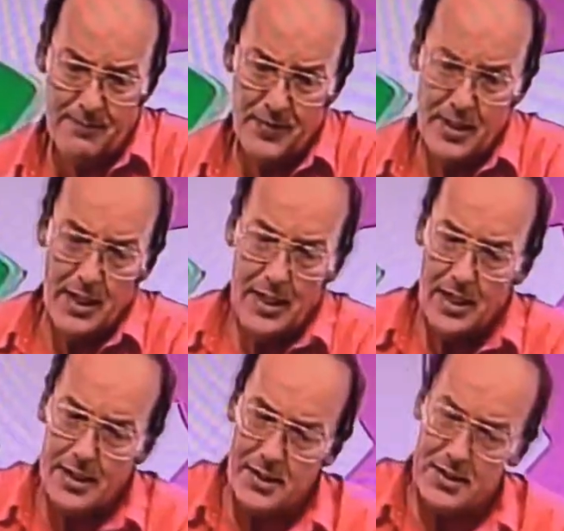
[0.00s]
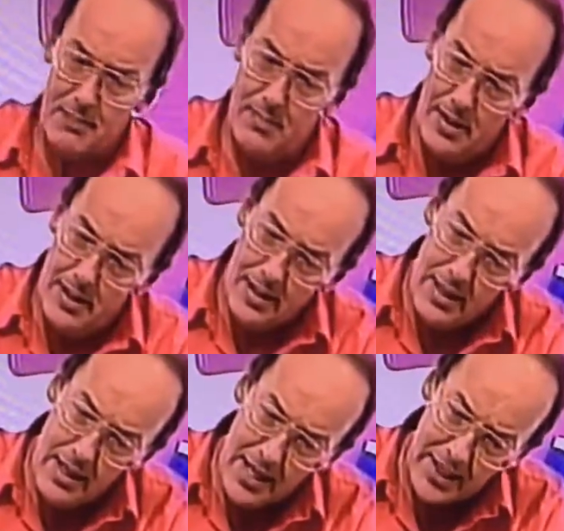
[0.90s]
Here's some
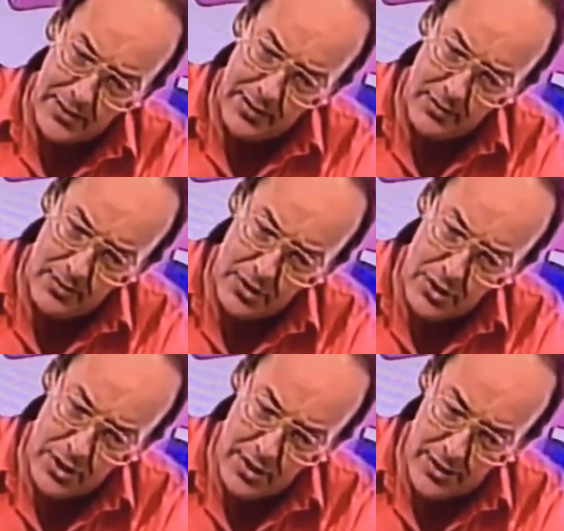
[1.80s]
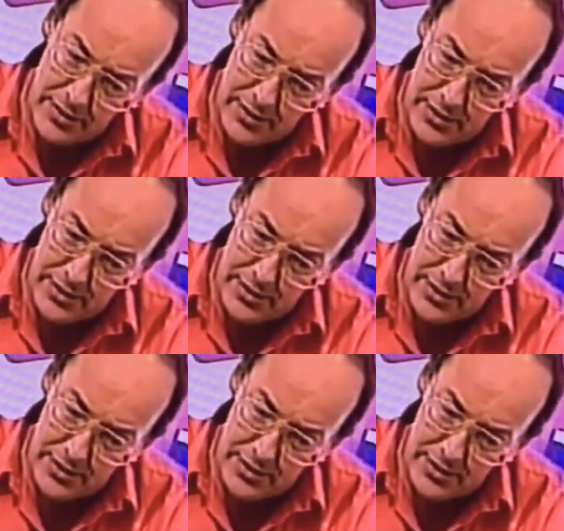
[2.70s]
electrical charge.